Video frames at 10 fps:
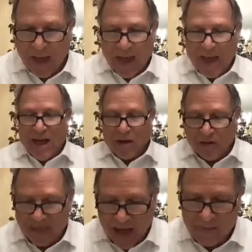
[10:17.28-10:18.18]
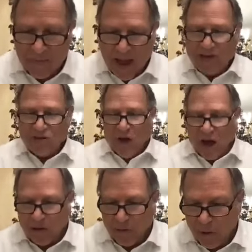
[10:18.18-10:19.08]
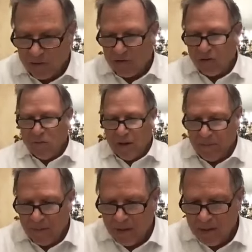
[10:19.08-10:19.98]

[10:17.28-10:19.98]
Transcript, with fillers: And not only that, mates tumim.